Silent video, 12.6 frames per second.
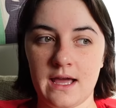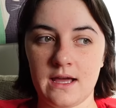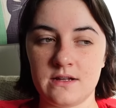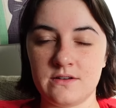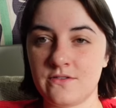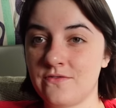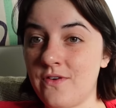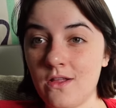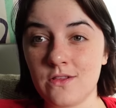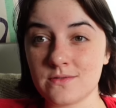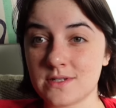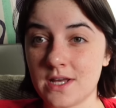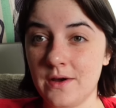and
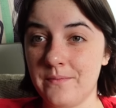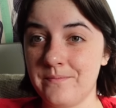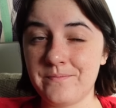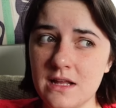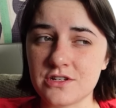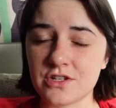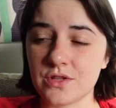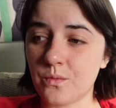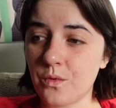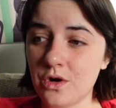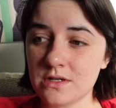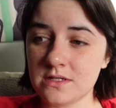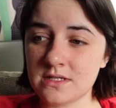follows him into the
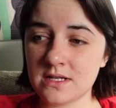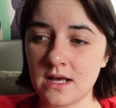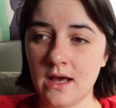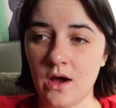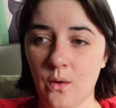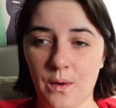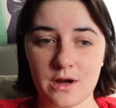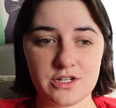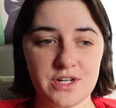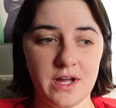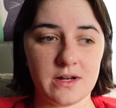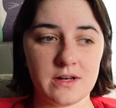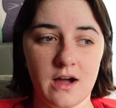woods, where
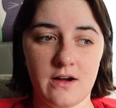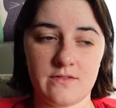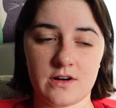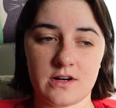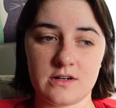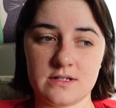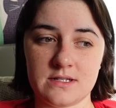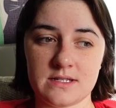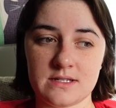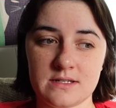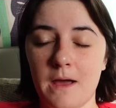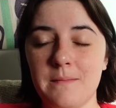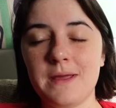she
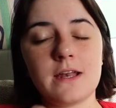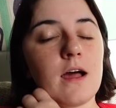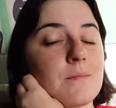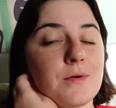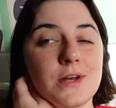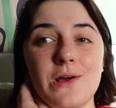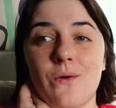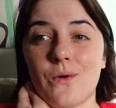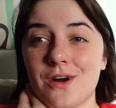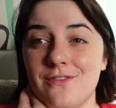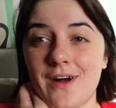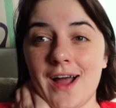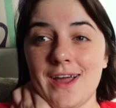uncovers, I mean, a pretty
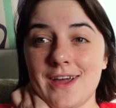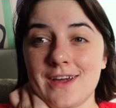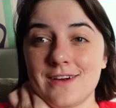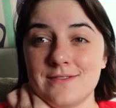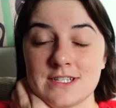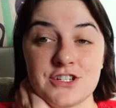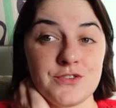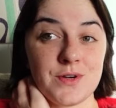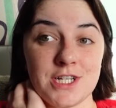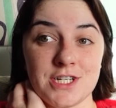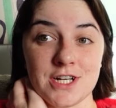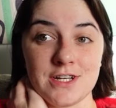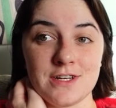horrifying
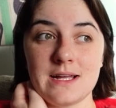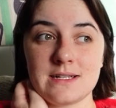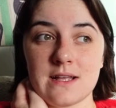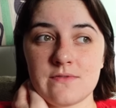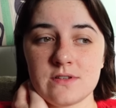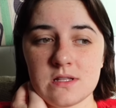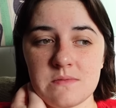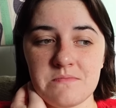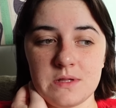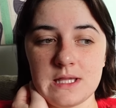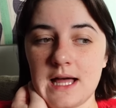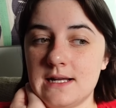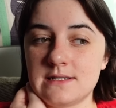situation. It definitely
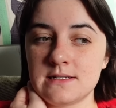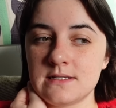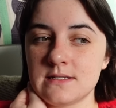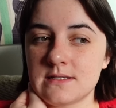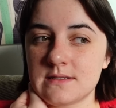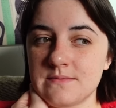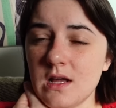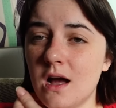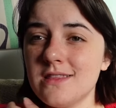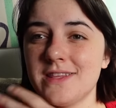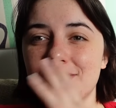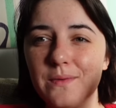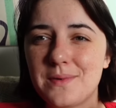blends a
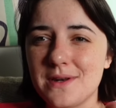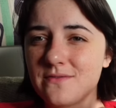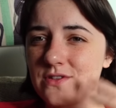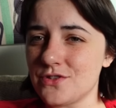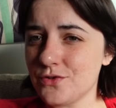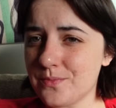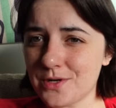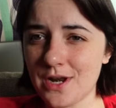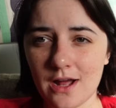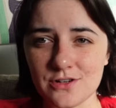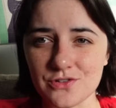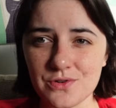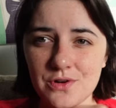little bit of the
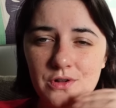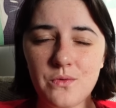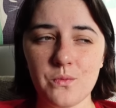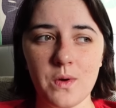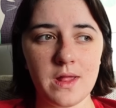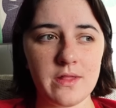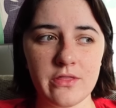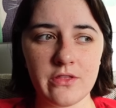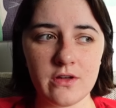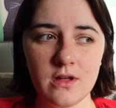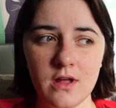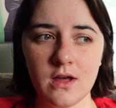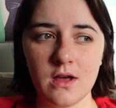supernatural
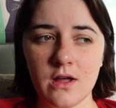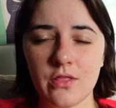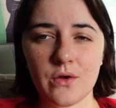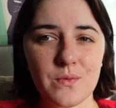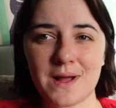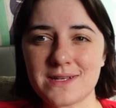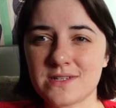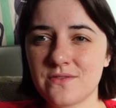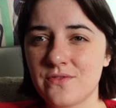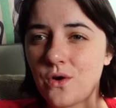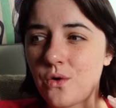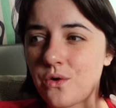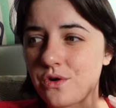with the rest of
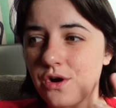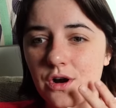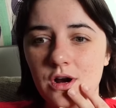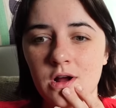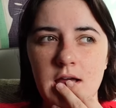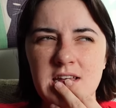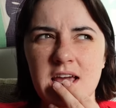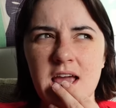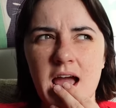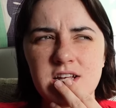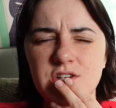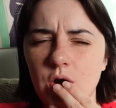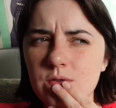the horror, and I,
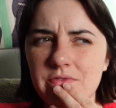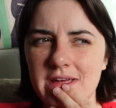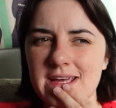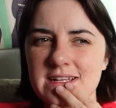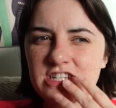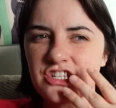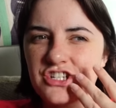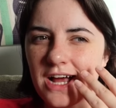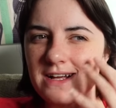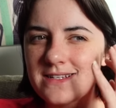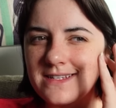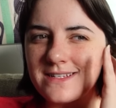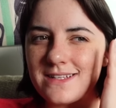I don't think it's
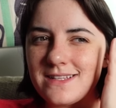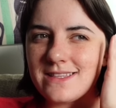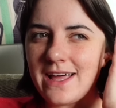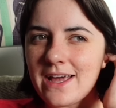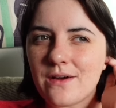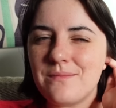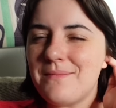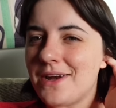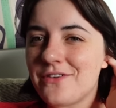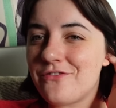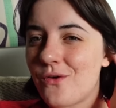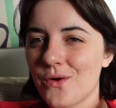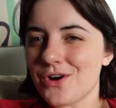just like
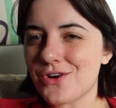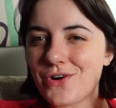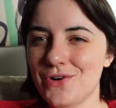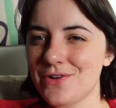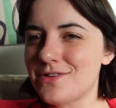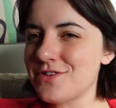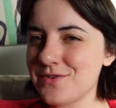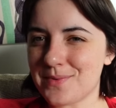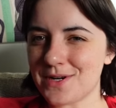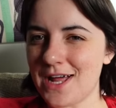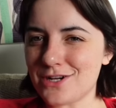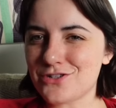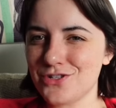metaphorical
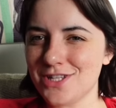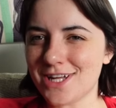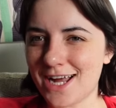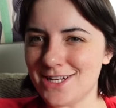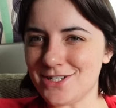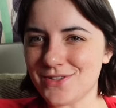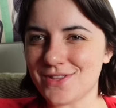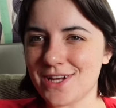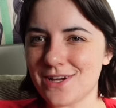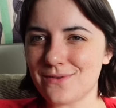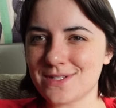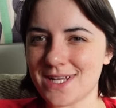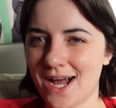supernatural. Like, I do think
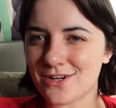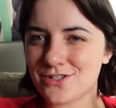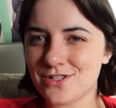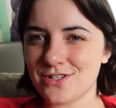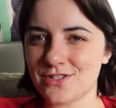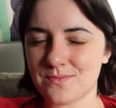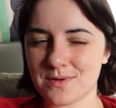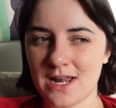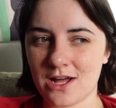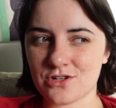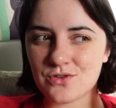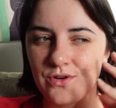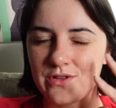it was actually
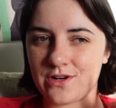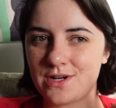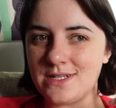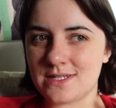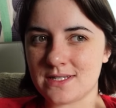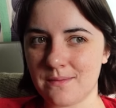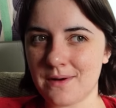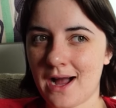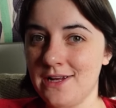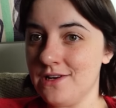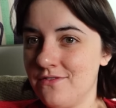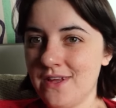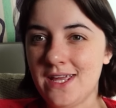supernatural. There is some
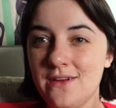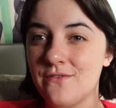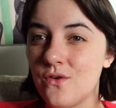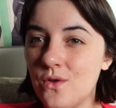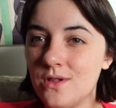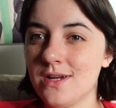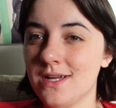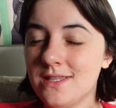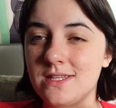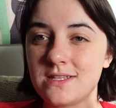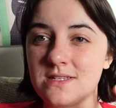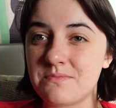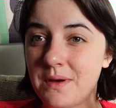kind of evil in
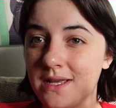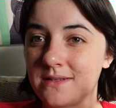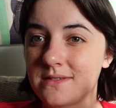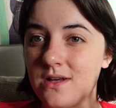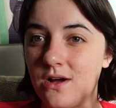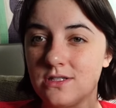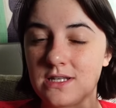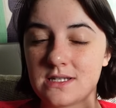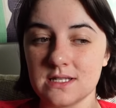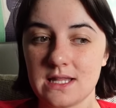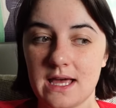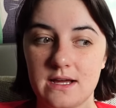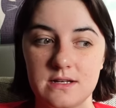this space, on this
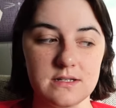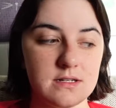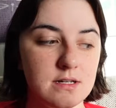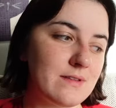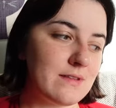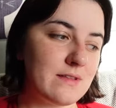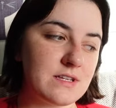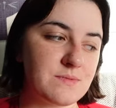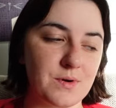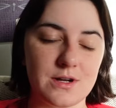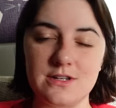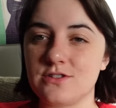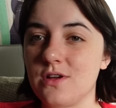land. This
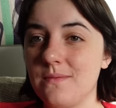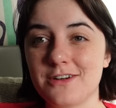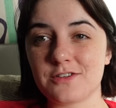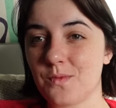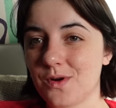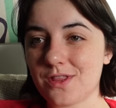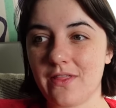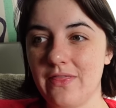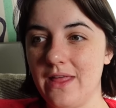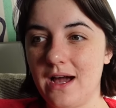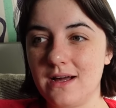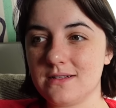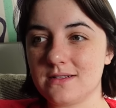book is so much more than
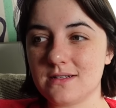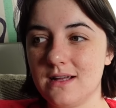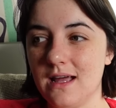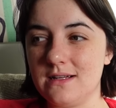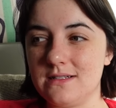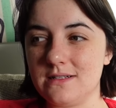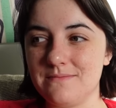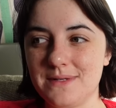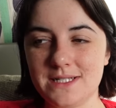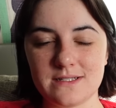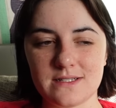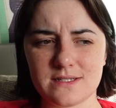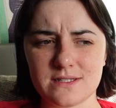that, and it
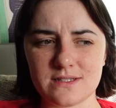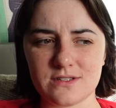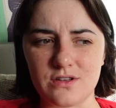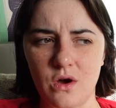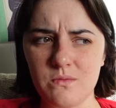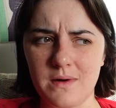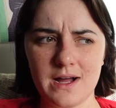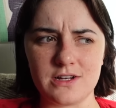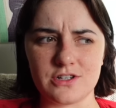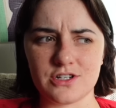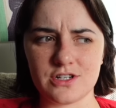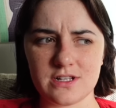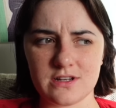means so
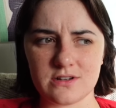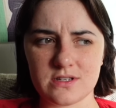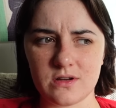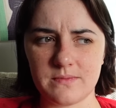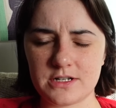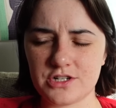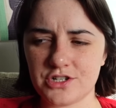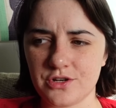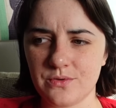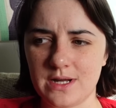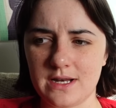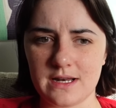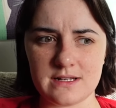much. There's so much to
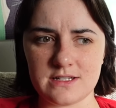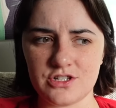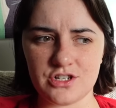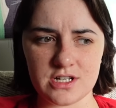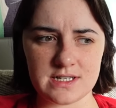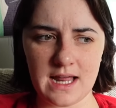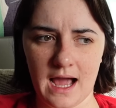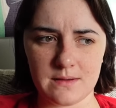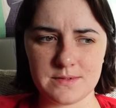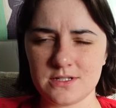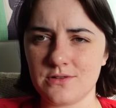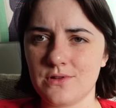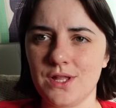it. It's just
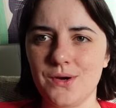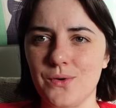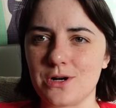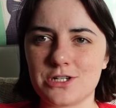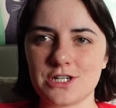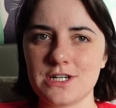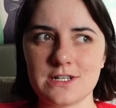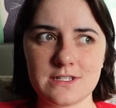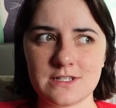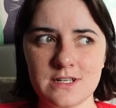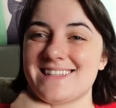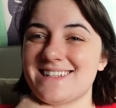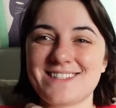absolutely
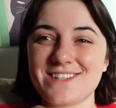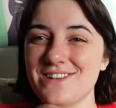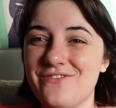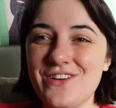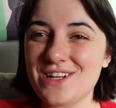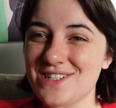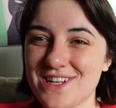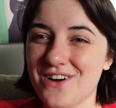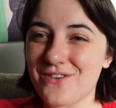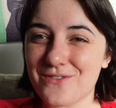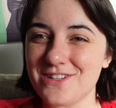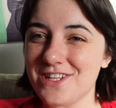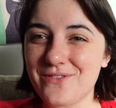gorgeous. This feels like a
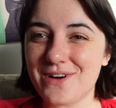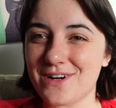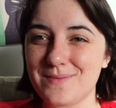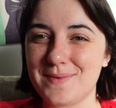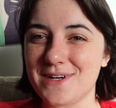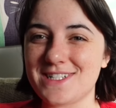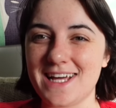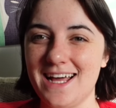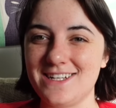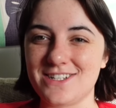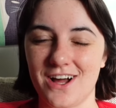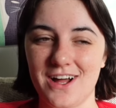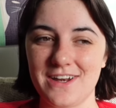really weird book to
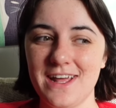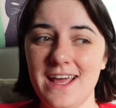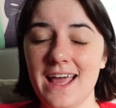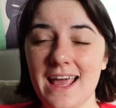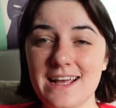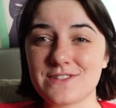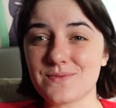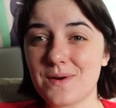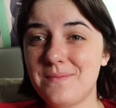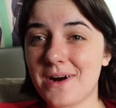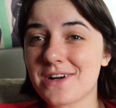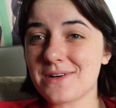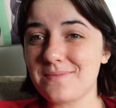end on. It's
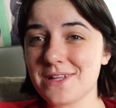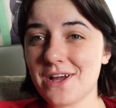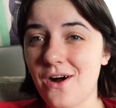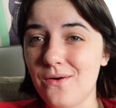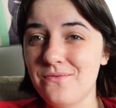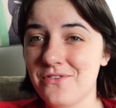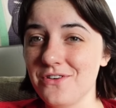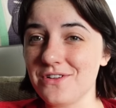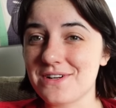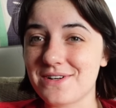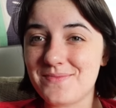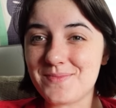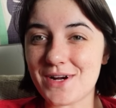remarkably hopeful in
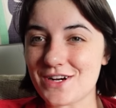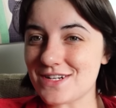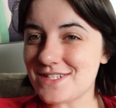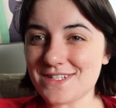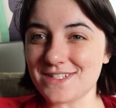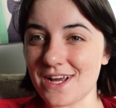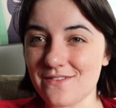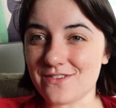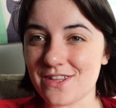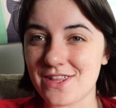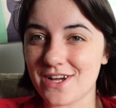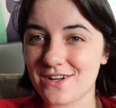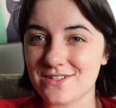comparison to
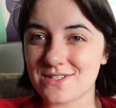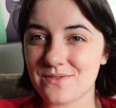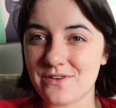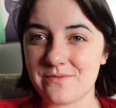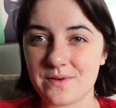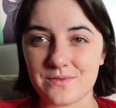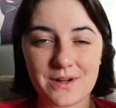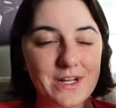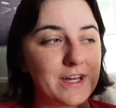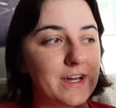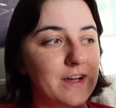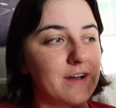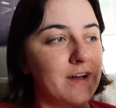everything else that we've been
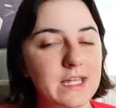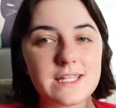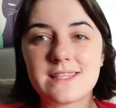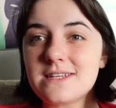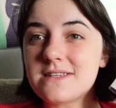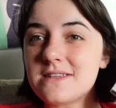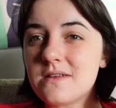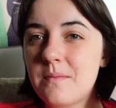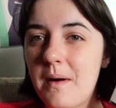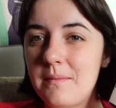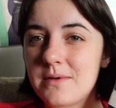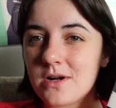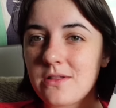reading. Like, this is a
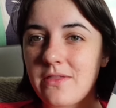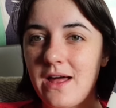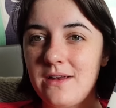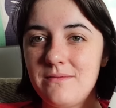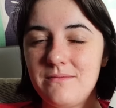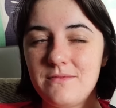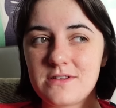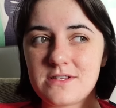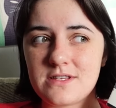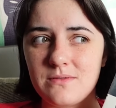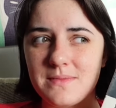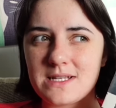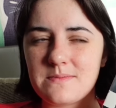bummer that
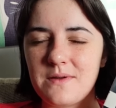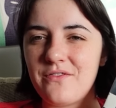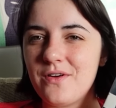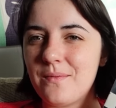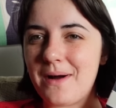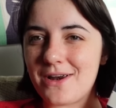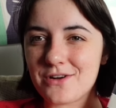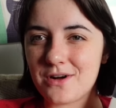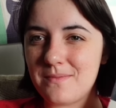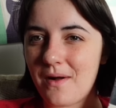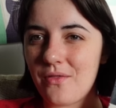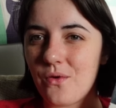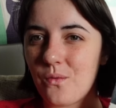still makes me feel better
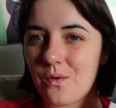about the